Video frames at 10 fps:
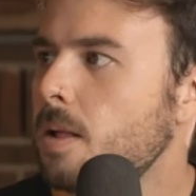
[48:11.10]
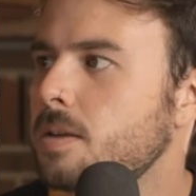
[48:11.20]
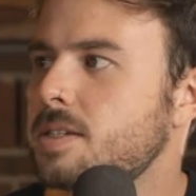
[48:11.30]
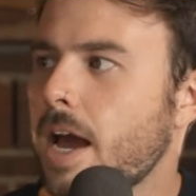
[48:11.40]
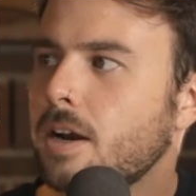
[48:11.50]

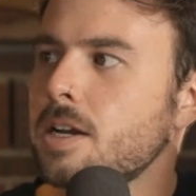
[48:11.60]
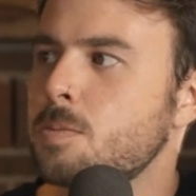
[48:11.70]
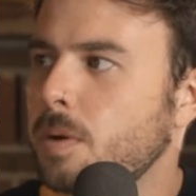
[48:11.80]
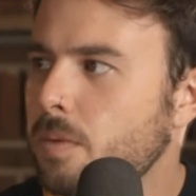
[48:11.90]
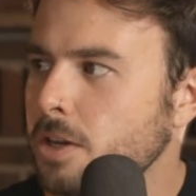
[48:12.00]
Saturn
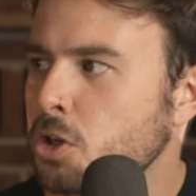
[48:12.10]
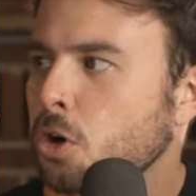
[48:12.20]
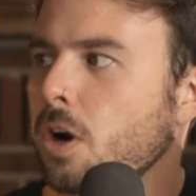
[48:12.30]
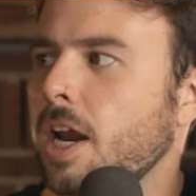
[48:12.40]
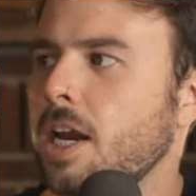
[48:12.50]
has been
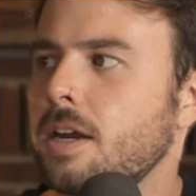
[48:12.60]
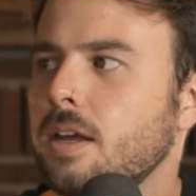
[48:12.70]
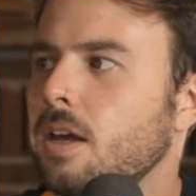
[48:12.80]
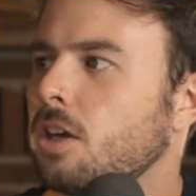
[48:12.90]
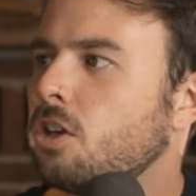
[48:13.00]
retrograde.